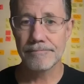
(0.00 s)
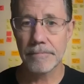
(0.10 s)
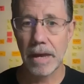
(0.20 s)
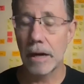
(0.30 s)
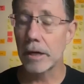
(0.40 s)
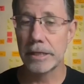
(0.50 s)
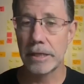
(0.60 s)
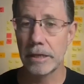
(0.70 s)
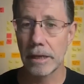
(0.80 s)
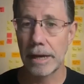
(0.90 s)

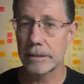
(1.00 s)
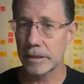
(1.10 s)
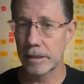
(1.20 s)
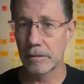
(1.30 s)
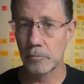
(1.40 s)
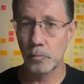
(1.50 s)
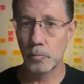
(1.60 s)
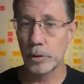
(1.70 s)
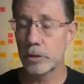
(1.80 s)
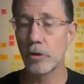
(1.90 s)
LED lights that
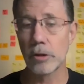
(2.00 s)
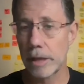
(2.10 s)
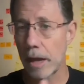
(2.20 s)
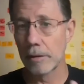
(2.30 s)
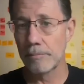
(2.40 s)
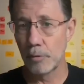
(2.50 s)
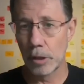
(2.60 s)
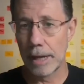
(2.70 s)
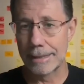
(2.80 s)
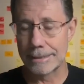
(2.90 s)
we took down and put
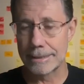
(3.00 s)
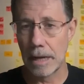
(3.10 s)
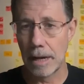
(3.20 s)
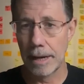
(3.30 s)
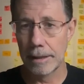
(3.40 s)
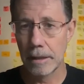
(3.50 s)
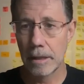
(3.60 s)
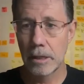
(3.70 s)
on the side.